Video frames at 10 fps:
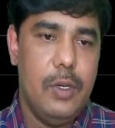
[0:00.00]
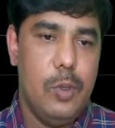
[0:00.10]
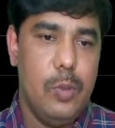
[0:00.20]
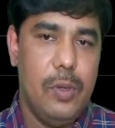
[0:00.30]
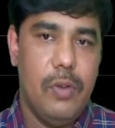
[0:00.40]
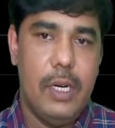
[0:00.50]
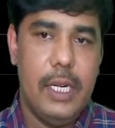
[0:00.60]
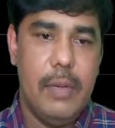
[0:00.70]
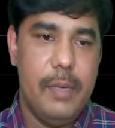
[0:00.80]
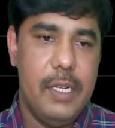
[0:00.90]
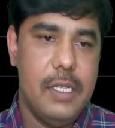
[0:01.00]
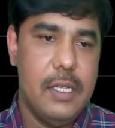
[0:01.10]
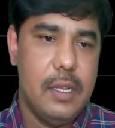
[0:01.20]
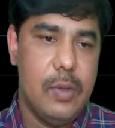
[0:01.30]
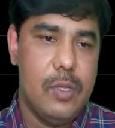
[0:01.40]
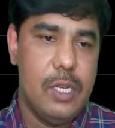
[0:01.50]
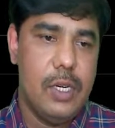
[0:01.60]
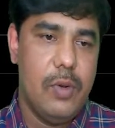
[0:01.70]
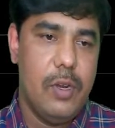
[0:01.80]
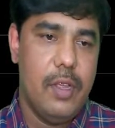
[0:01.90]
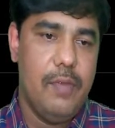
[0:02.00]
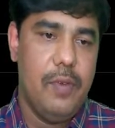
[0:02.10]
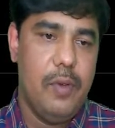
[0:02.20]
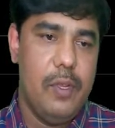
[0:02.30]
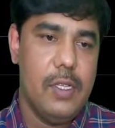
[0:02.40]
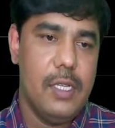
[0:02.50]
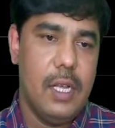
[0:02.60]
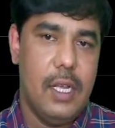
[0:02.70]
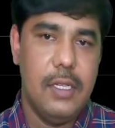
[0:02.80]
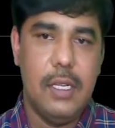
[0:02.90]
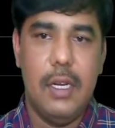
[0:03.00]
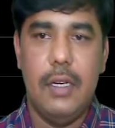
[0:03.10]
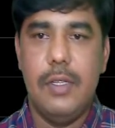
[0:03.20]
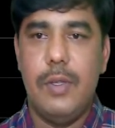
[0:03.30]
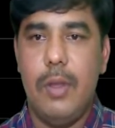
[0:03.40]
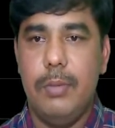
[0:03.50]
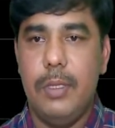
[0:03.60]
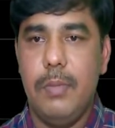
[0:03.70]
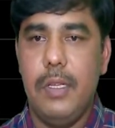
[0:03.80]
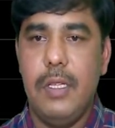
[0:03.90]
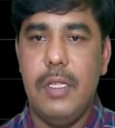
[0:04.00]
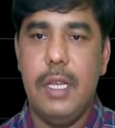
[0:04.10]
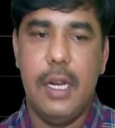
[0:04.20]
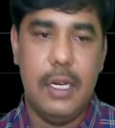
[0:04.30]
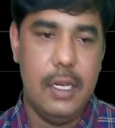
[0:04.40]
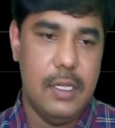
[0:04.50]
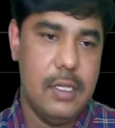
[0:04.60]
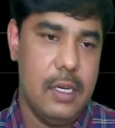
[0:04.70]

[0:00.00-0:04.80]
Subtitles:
2 power 10 means 1024 is the answer. So option B is the correct answer.